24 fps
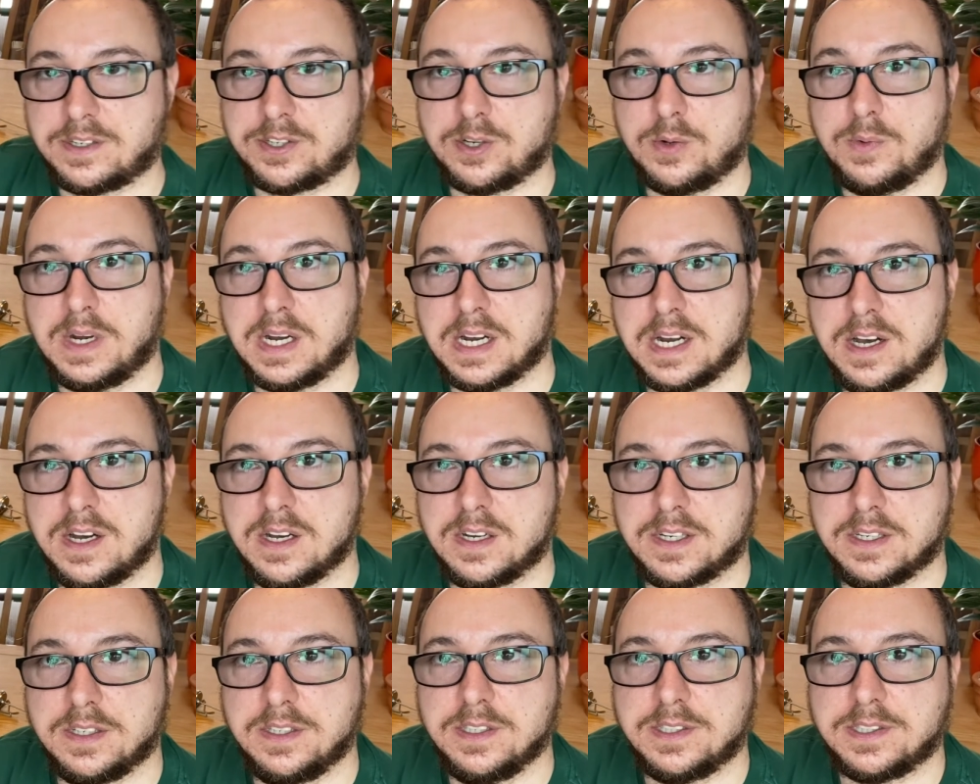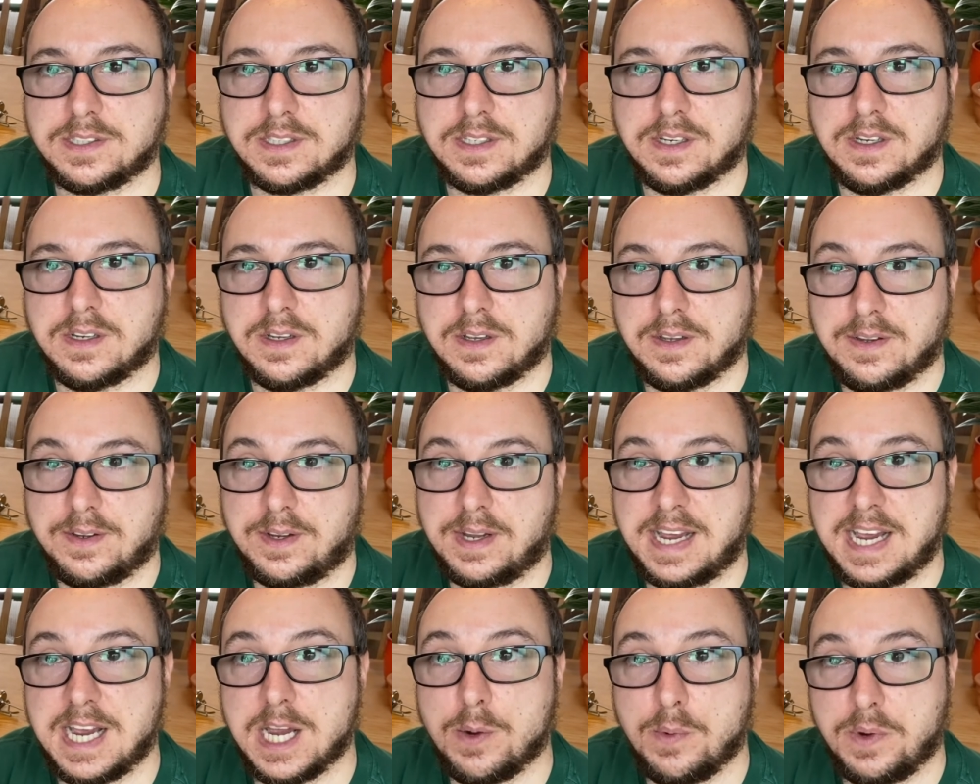doing lagers,
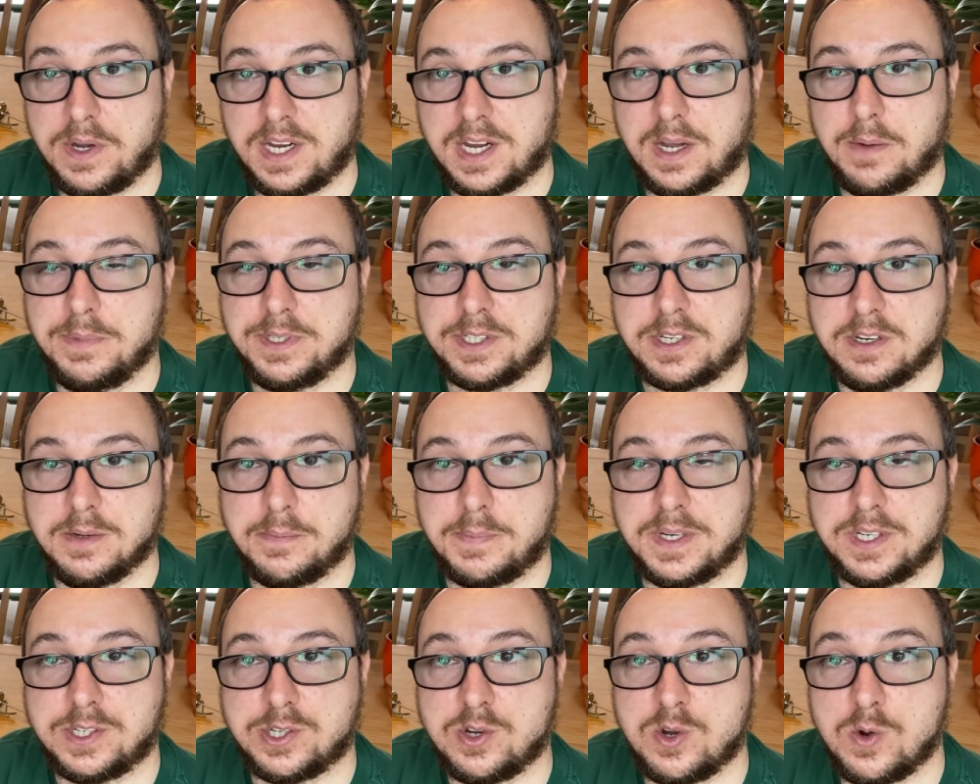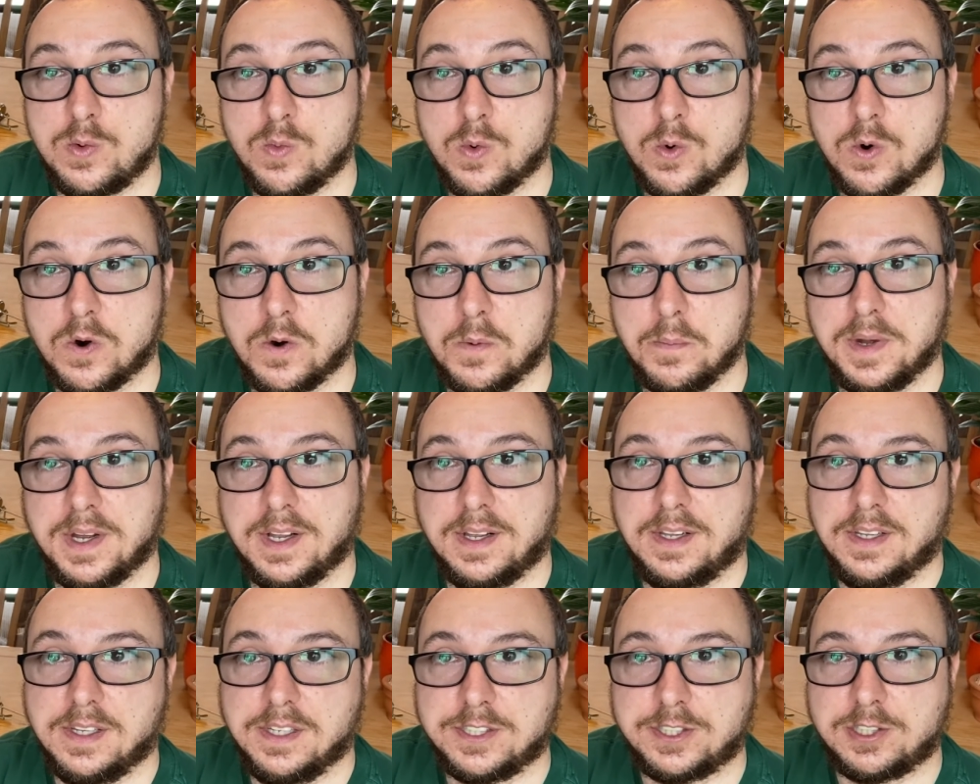the airing cover is going to be too warm.
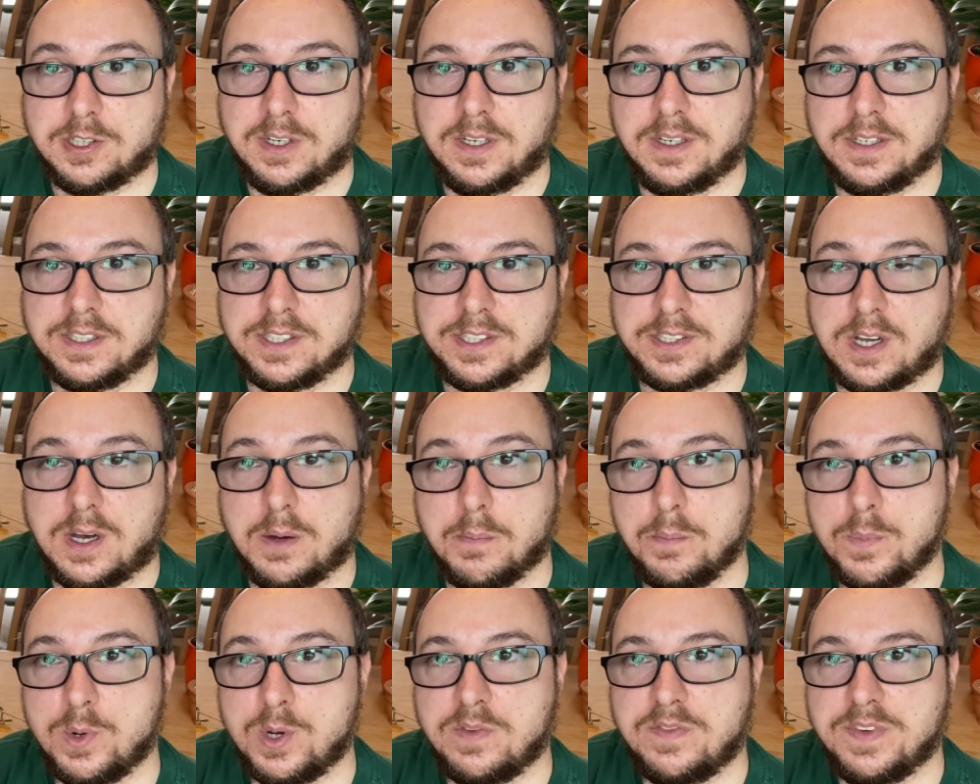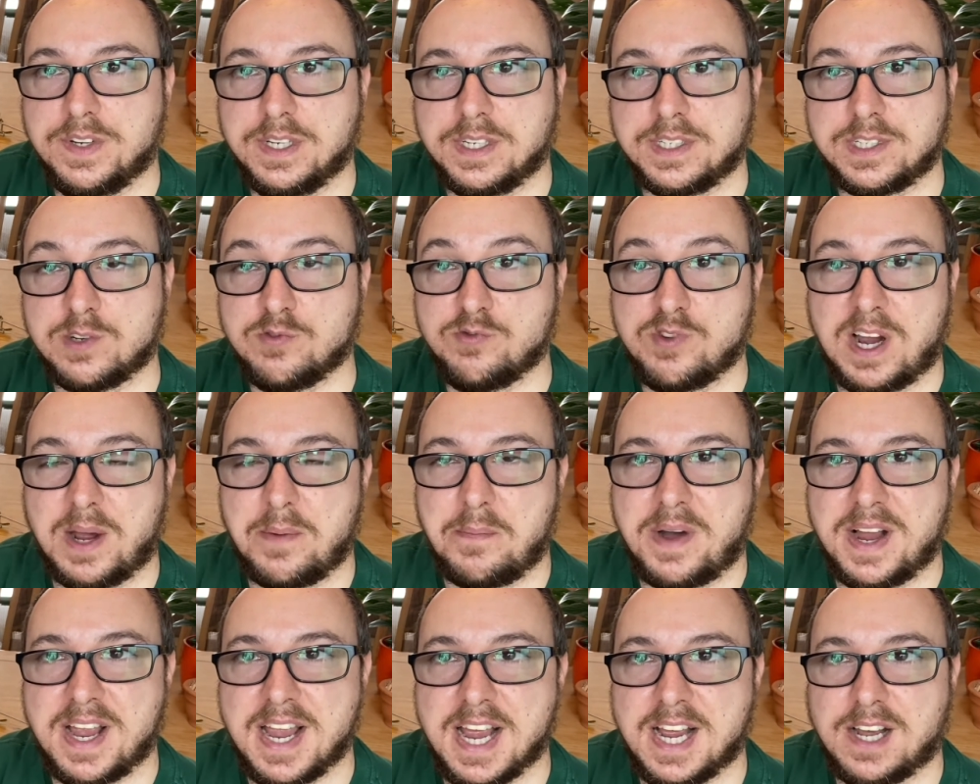So I'm going to start moving this around
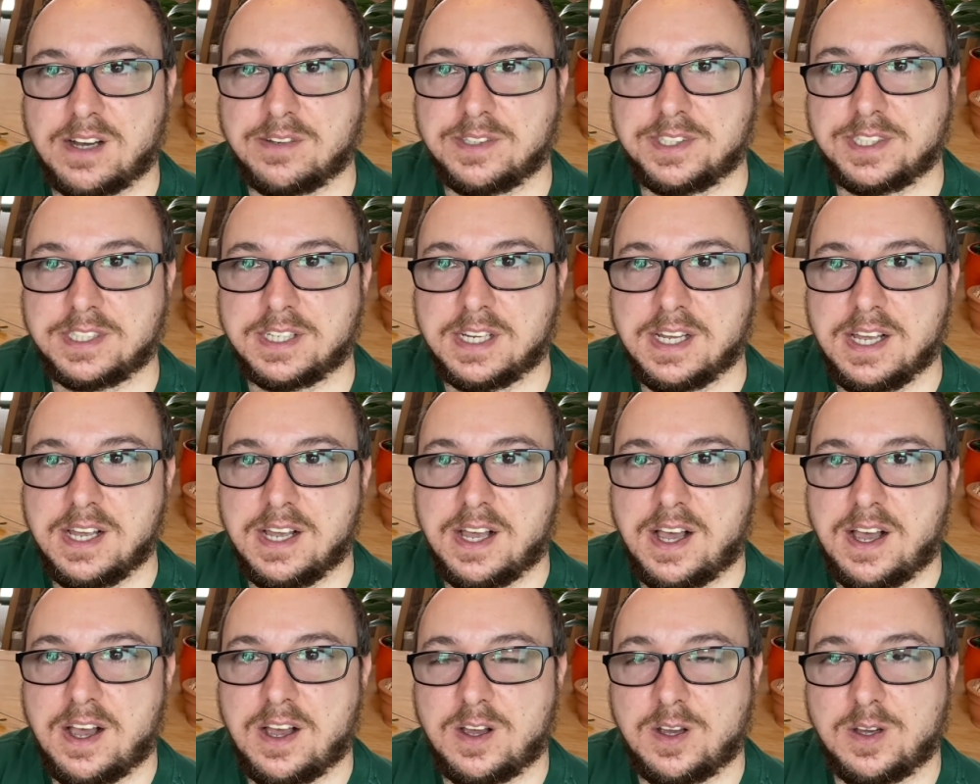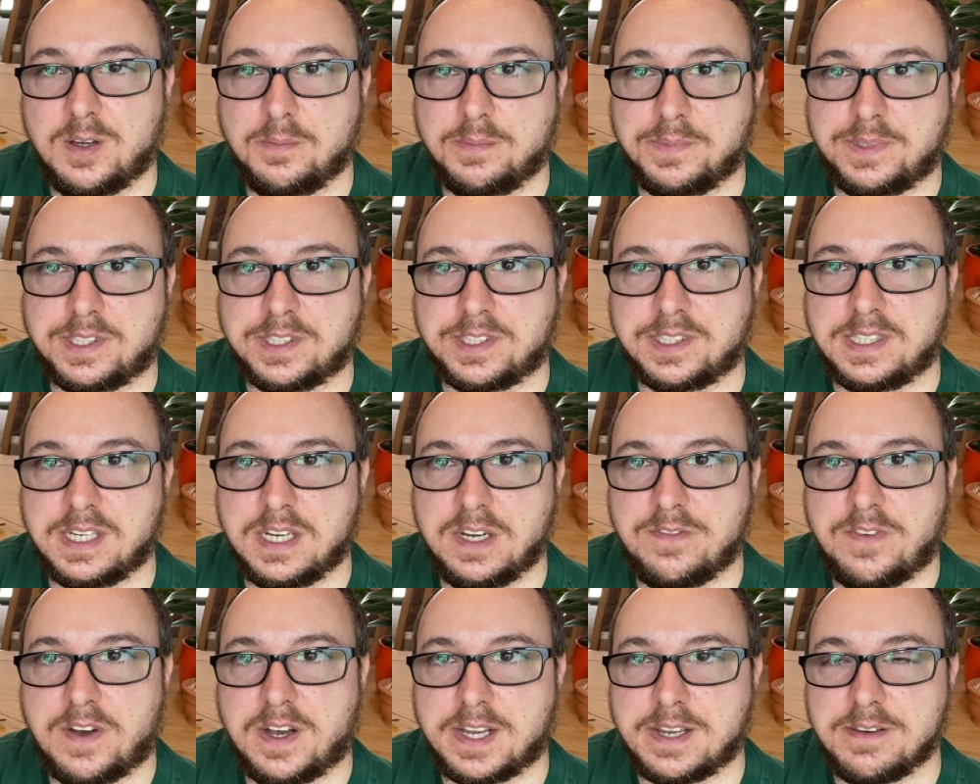my house to see
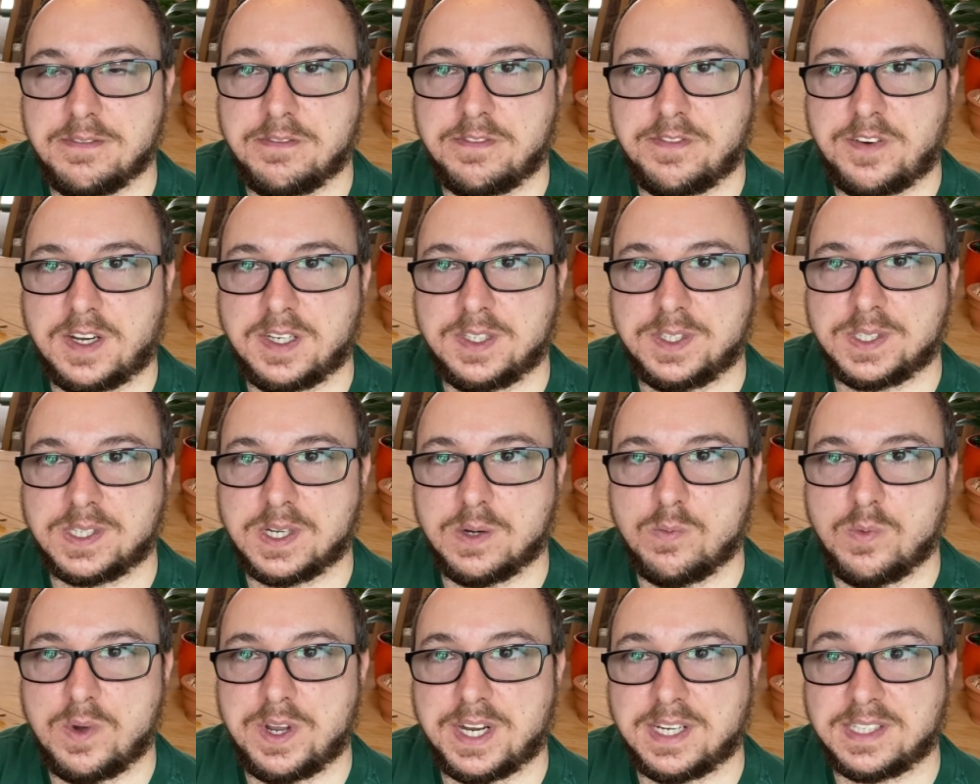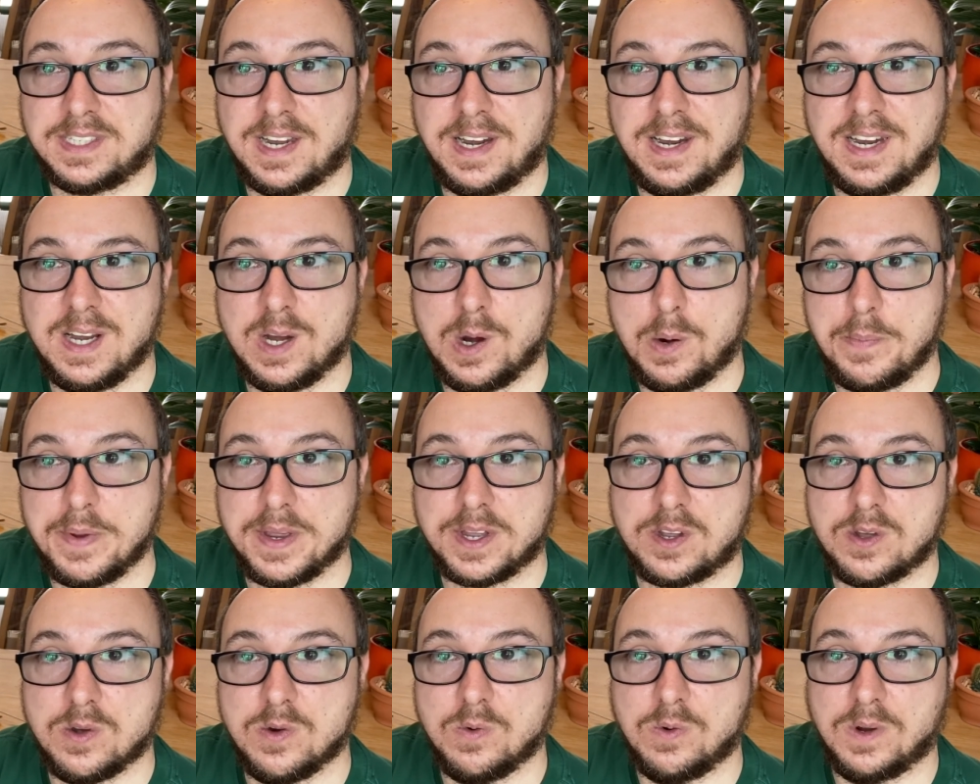if I can find somewhere that's a little bit
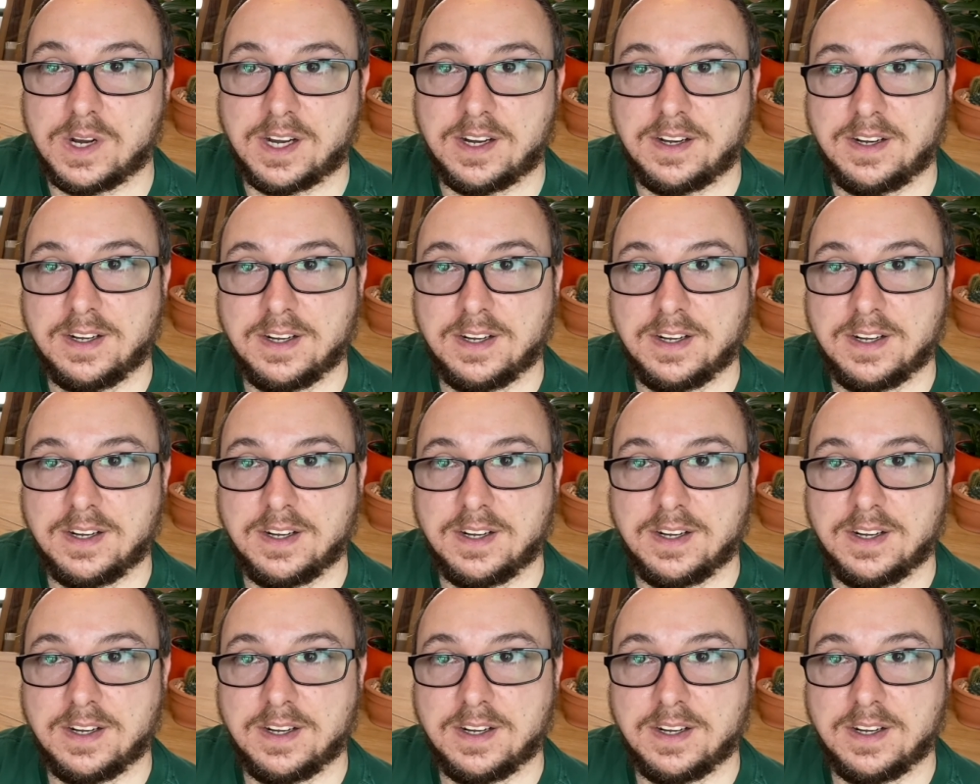cooler.